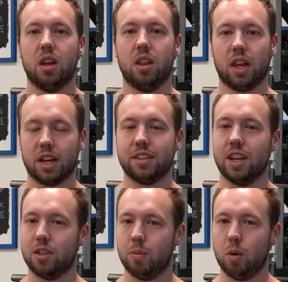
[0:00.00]
Like I
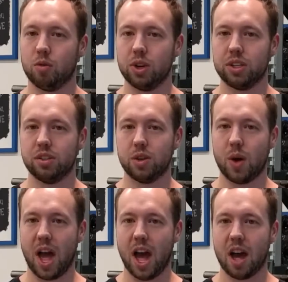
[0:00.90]
said, the more reasons you
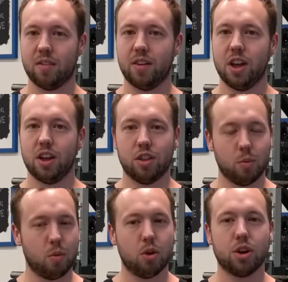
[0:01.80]
have, the
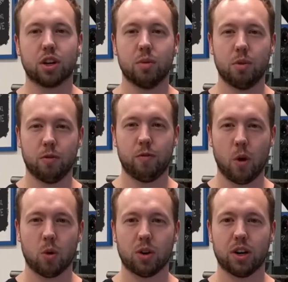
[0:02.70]
more you're going to move
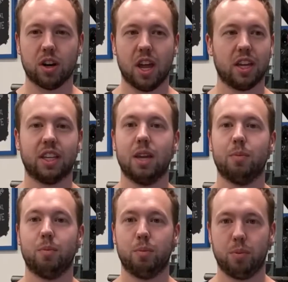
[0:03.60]
forward and
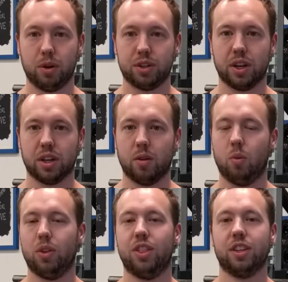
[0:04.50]
keep pushing
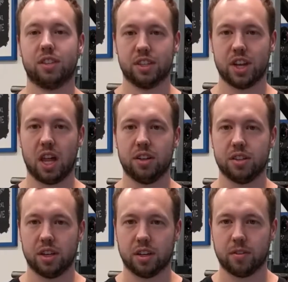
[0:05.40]
when things get
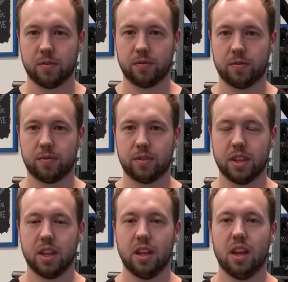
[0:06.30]
challenging.
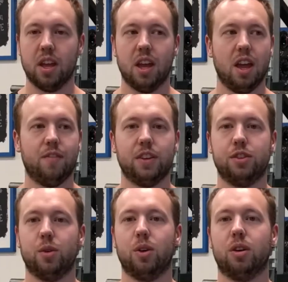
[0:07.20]
If
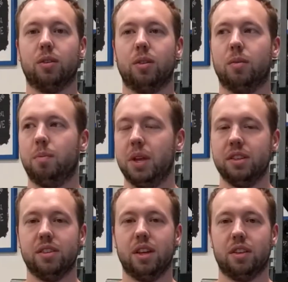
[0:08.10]
it's your
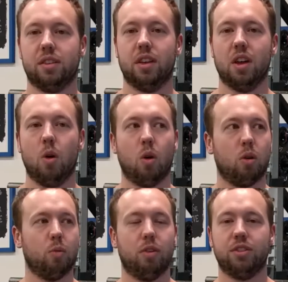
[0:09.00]
business,
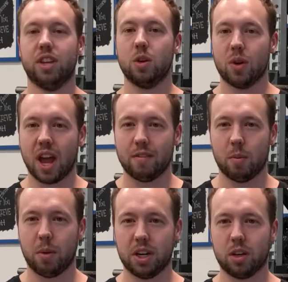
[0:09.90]
or say you want to have a
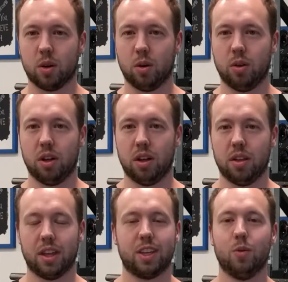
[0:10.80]
money goal,
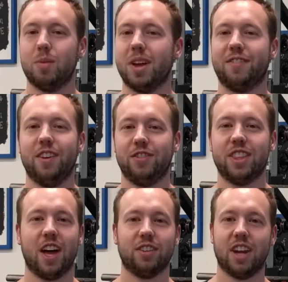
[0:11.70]
like you want to make
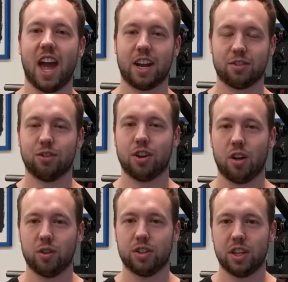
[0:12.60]
$50,000 extra
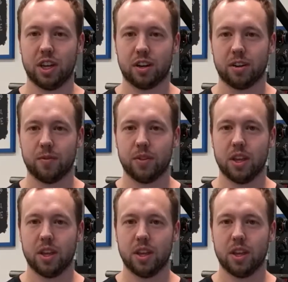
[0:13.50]
a year,